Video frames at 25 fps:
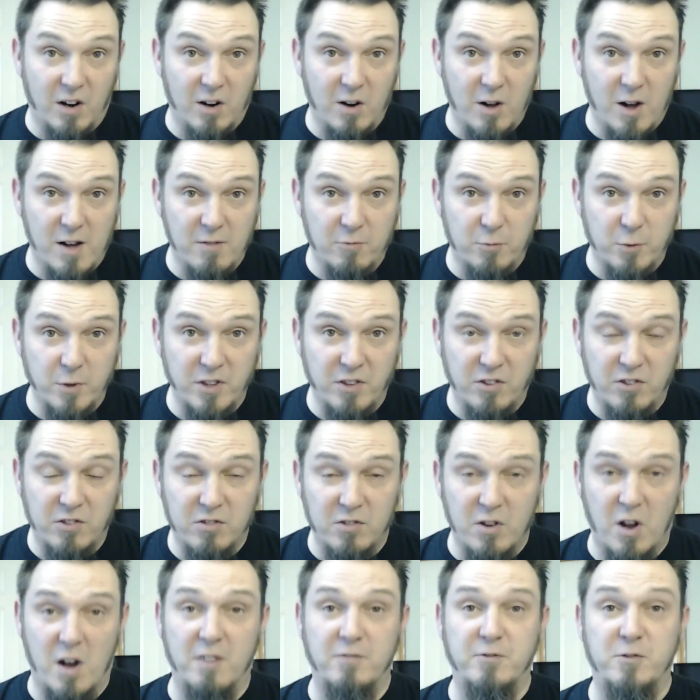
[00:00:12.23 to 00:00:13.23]
off with
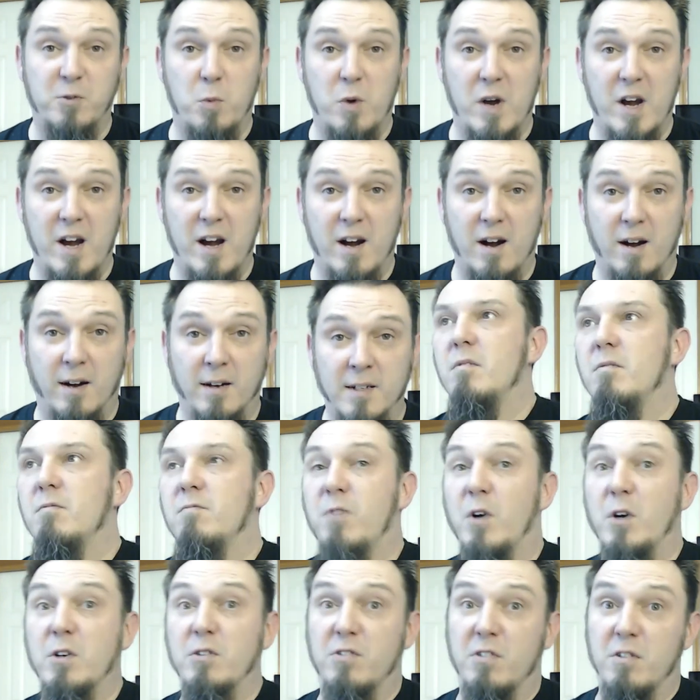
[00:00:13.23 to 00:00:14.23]
software.
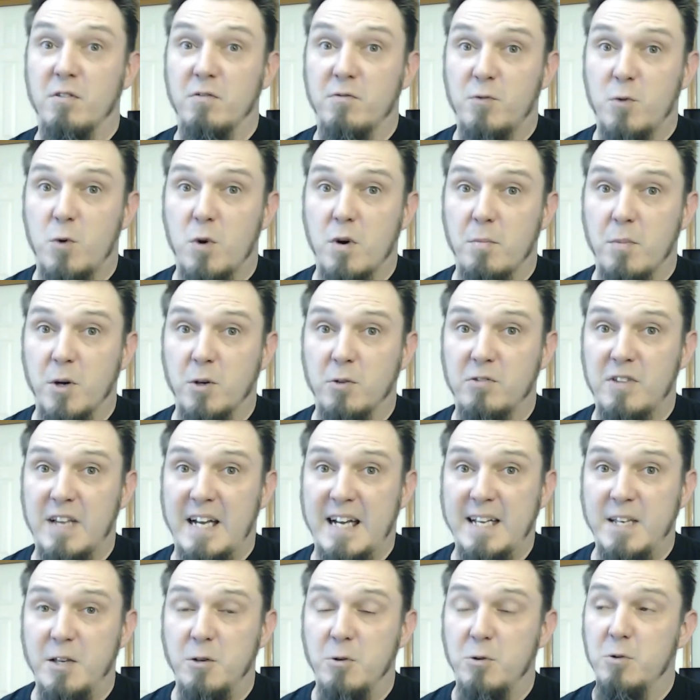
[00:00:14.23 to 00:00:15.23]
First and foremost,
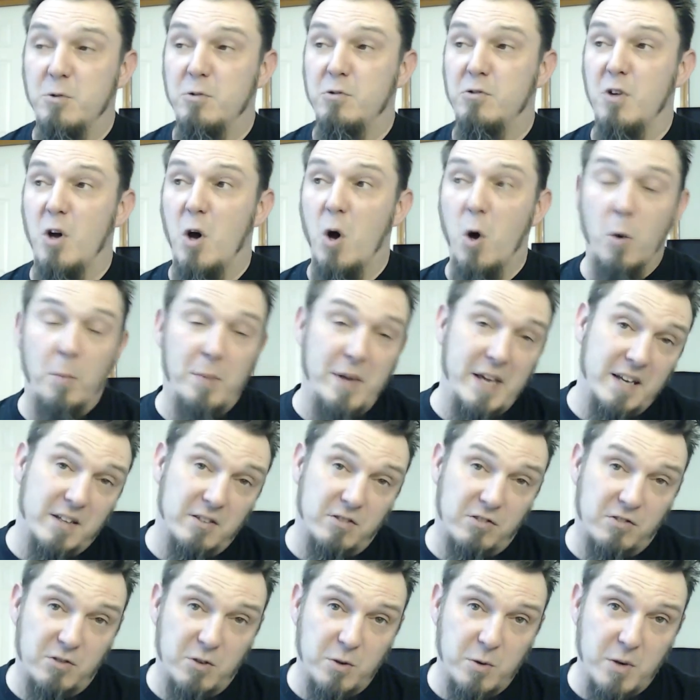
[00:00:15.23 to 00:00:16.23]
I use
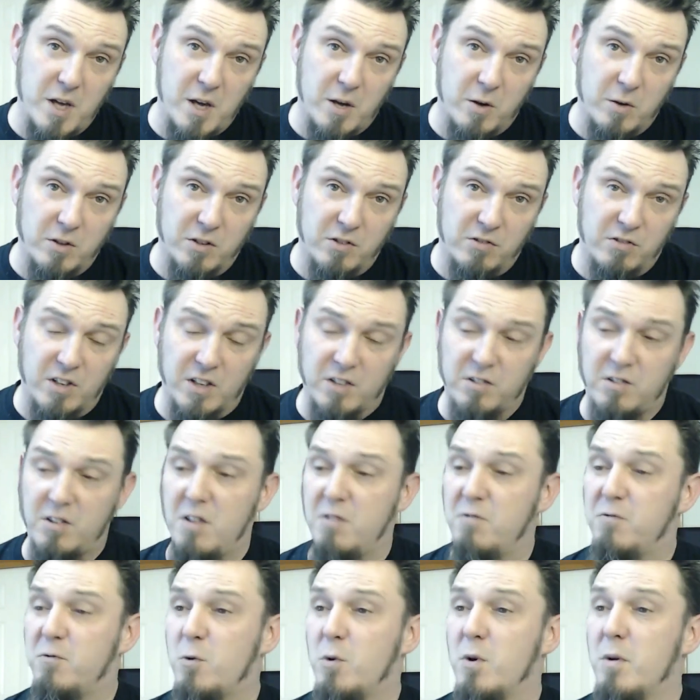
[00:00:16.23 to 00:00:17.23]
OBS Studio, the
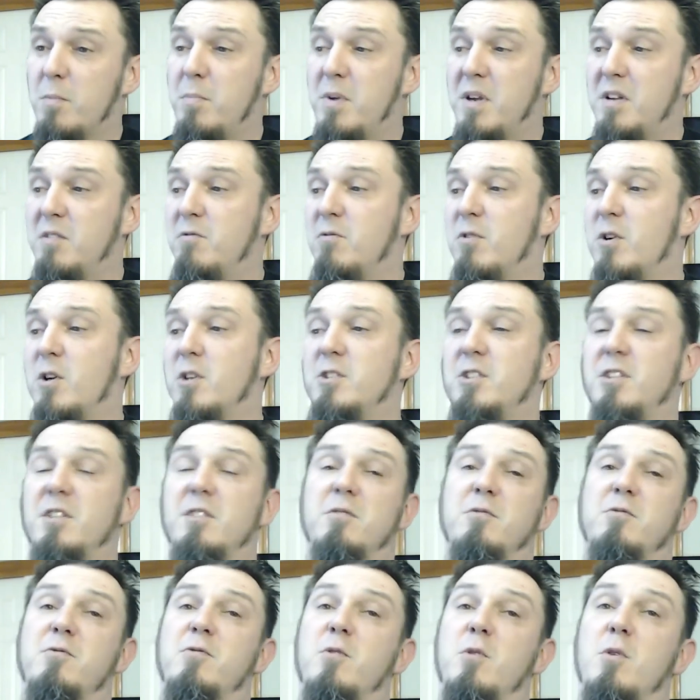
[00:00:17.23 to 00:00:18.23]
64-bit
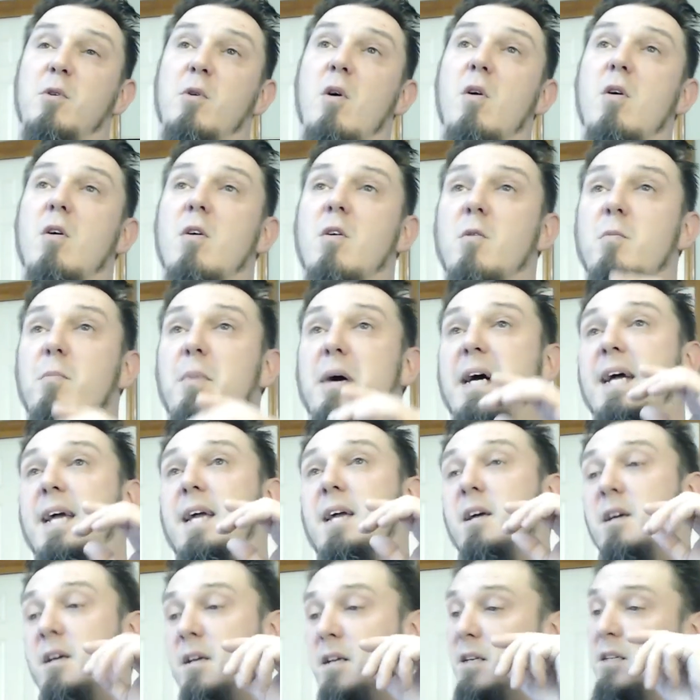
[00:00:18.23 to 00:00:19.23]
version, for all
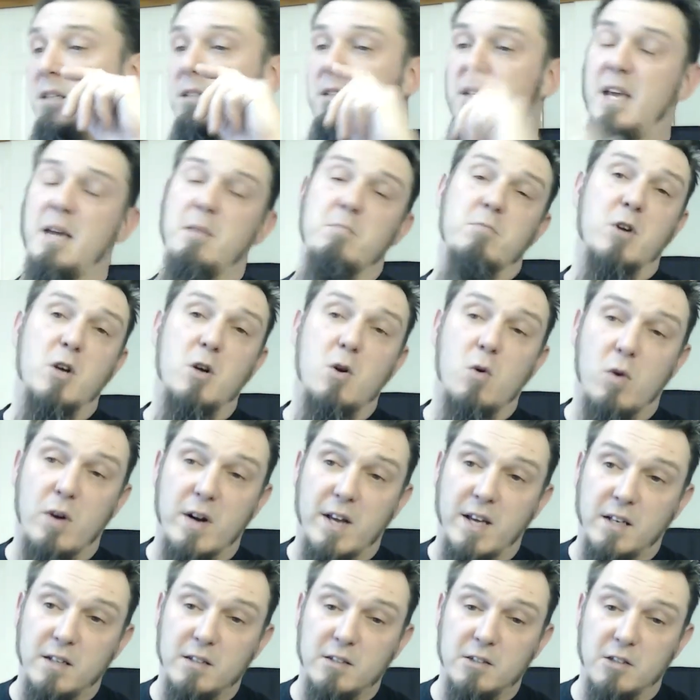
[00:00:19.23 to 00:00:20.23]
my game
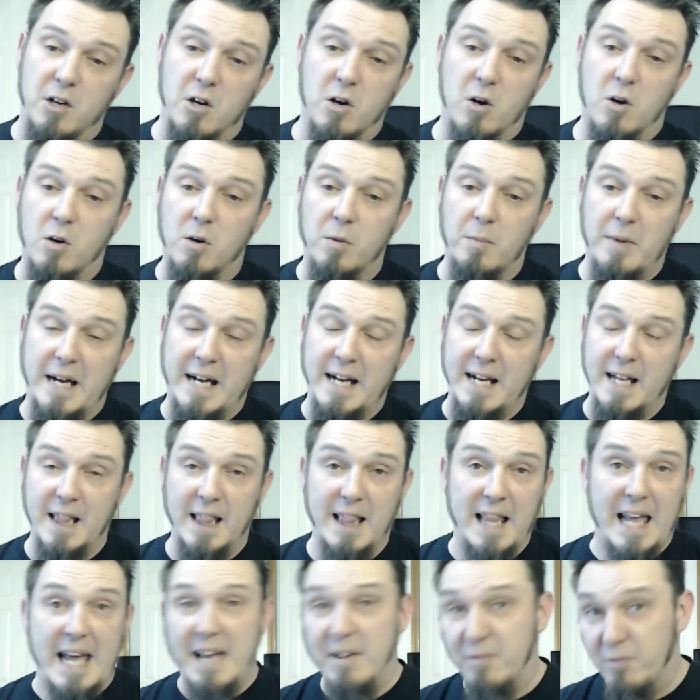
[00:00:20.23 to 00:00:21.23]
recordings and all my
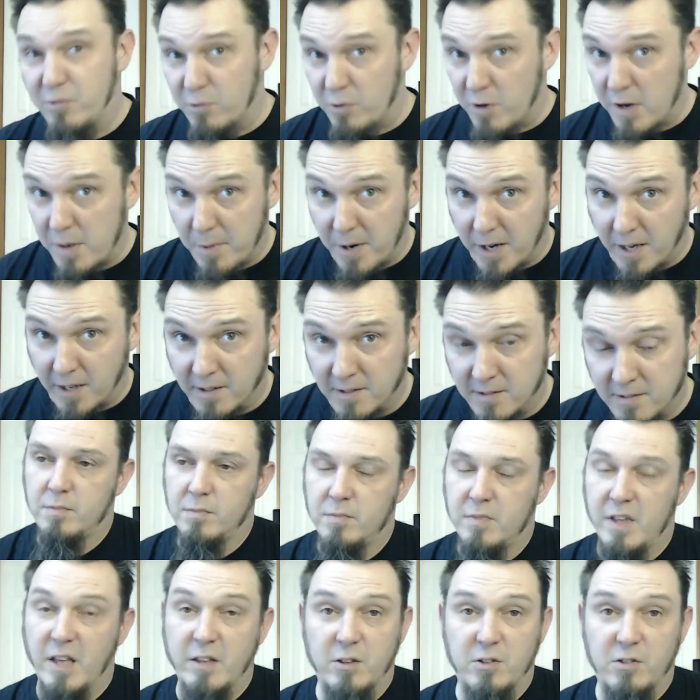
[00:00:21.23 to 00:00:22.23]
live streaming.
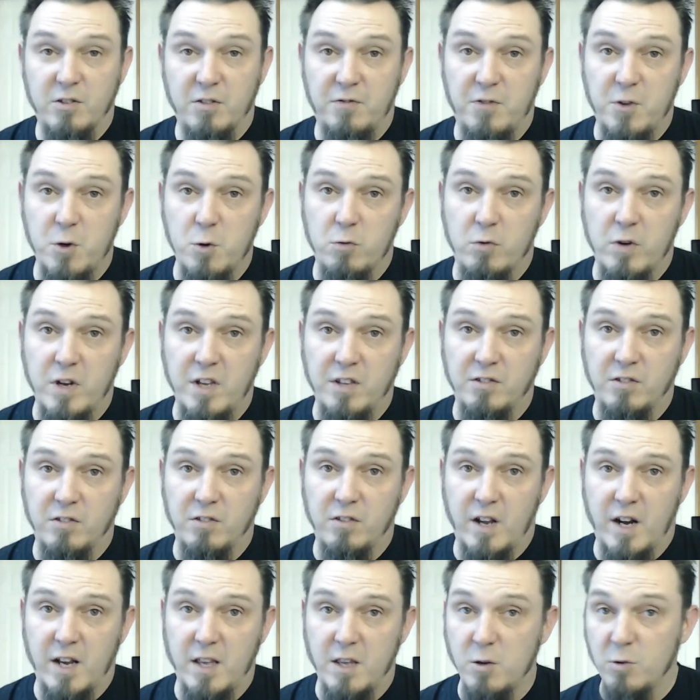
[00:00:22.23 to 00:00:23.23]
Now, there's a few reasons
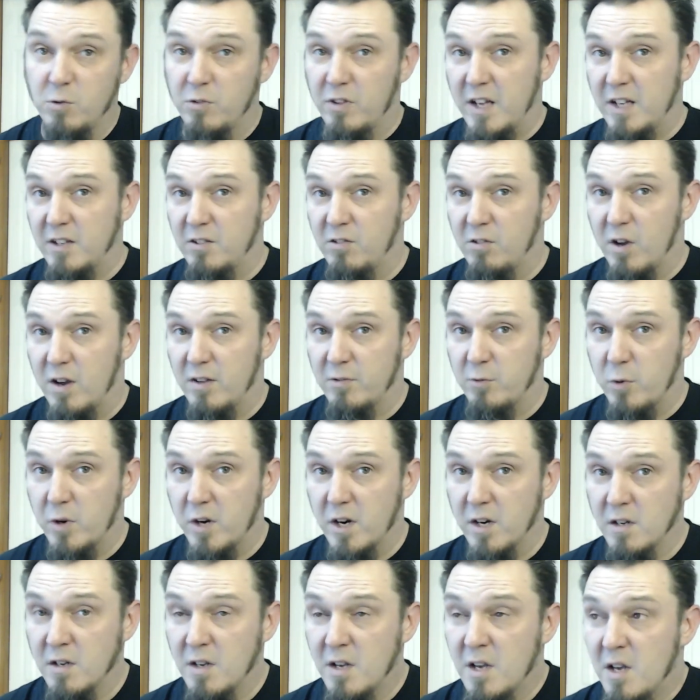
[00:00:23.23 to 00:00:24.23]
that I use that
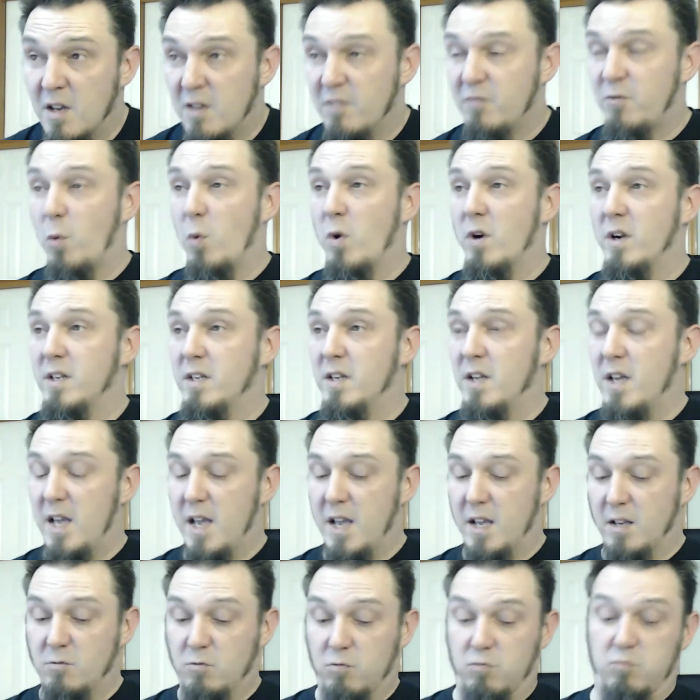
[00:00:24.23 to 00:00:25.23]
software. For one,
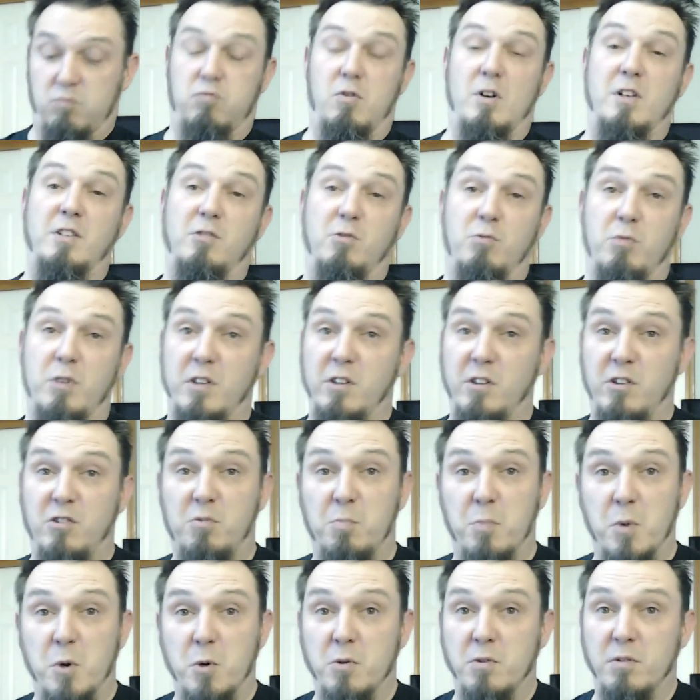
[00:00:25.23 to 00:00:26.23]
it runs really
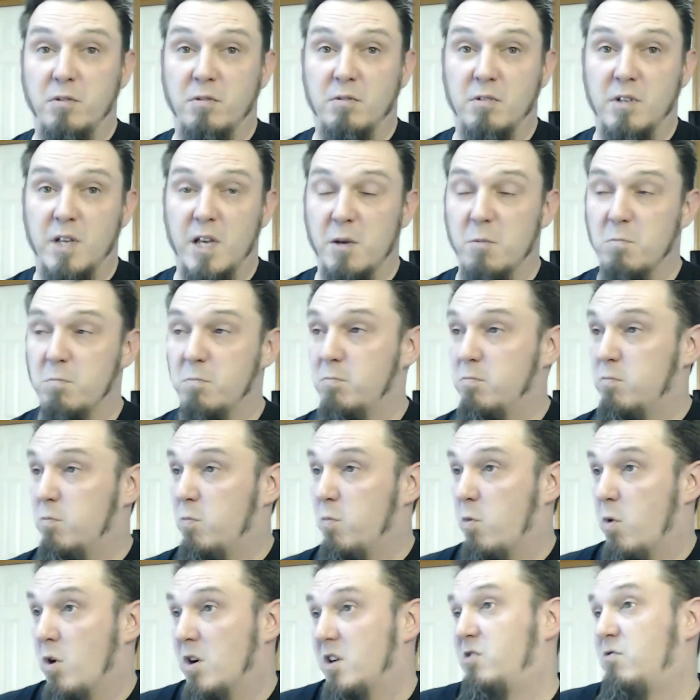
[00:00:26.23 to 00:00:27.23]
smooth, it
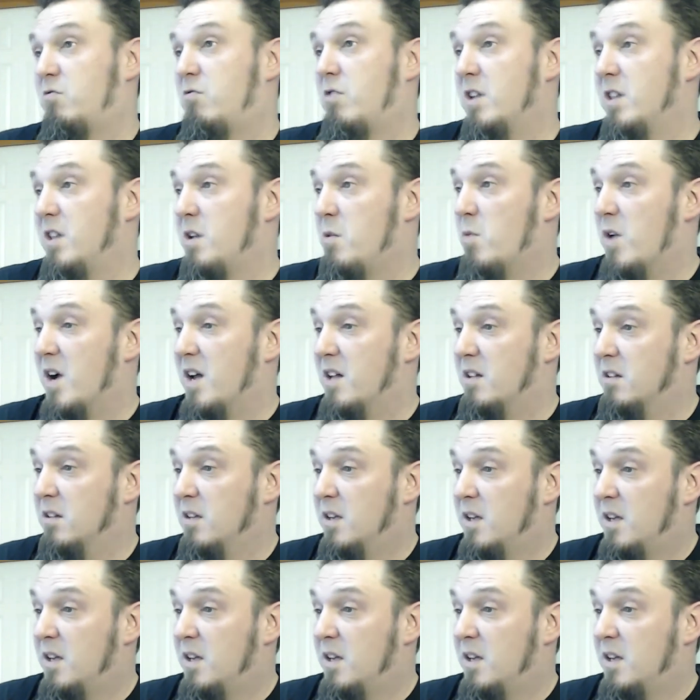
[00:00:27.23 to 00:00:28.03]
works really well.